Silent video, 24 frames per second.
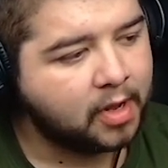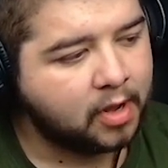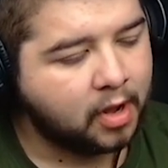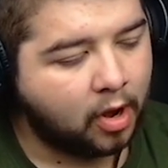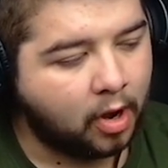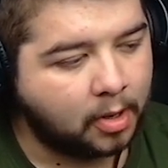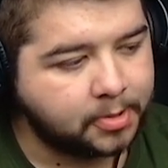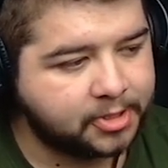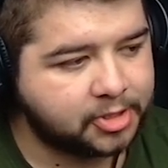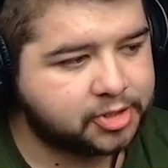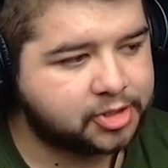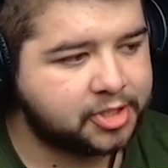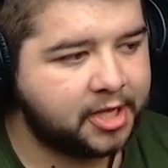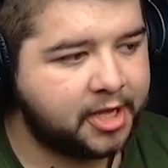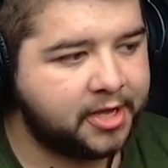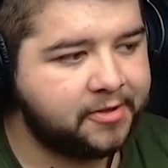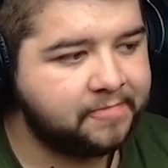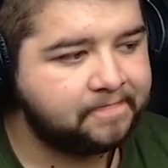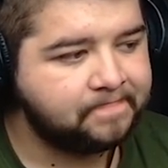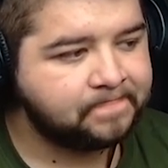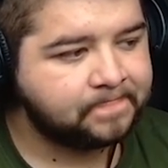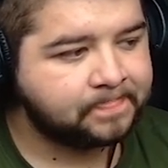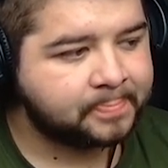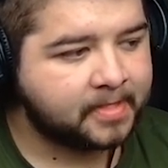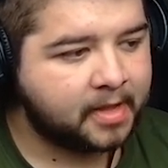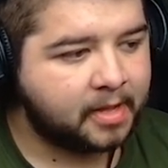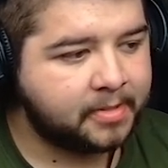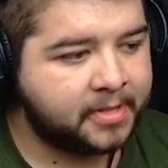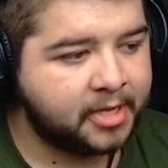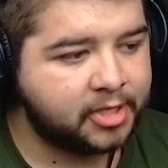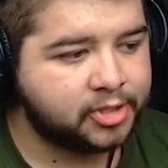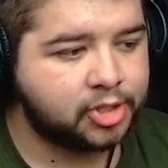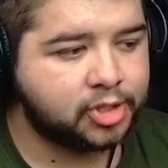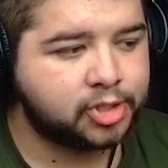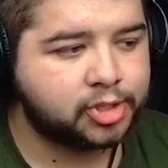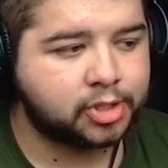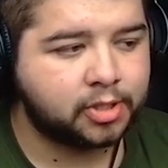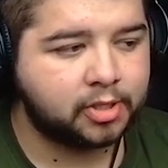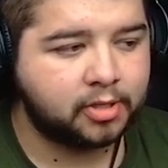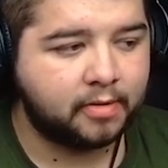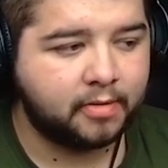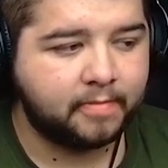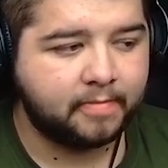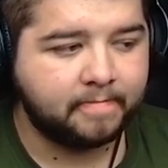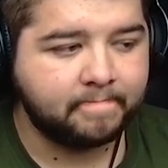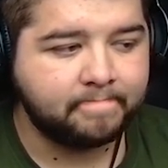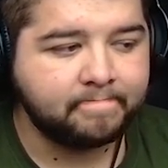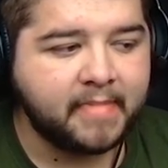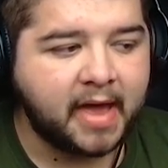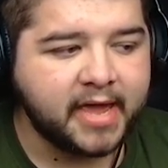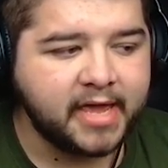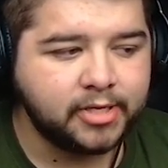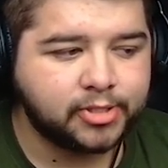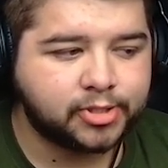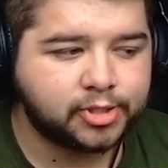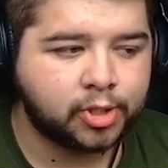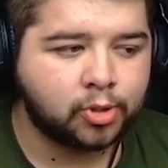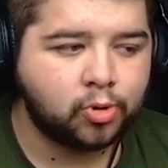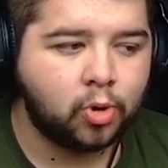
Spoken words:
Obviously, this is made to